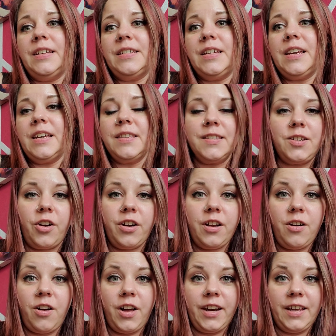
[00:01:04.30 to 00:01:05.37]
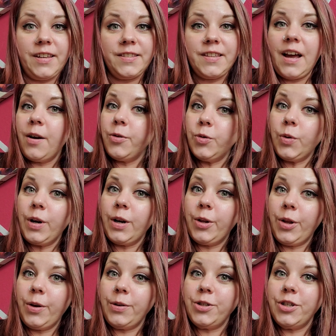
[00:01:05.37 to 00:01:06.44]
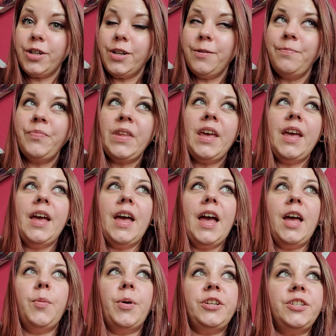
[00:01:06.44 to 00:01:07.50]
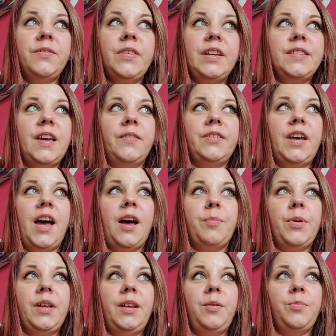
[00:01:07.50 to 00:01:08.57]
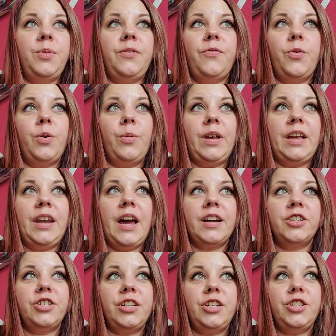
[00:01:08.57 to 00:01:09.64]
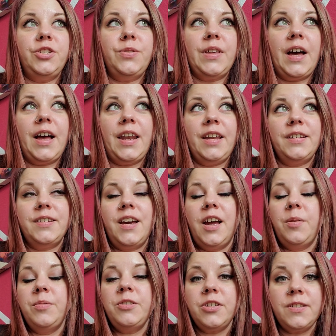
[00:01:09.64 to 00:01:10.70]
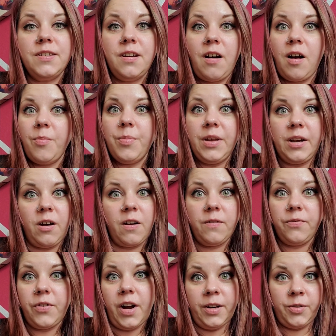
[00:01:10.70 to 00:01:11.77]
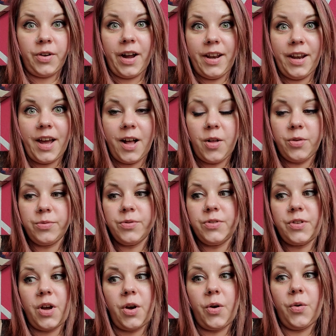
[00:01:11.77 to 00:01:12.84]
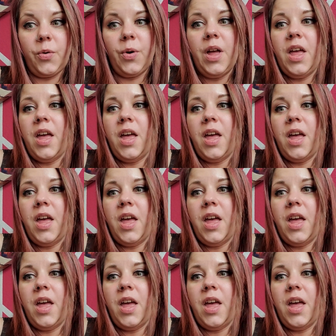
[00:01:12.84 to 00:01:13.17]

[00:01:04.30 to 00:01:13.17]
to get started on his outdoor enclosure. A bunch of things have to happen before we can actually do that, and time has just not been our friend right now. So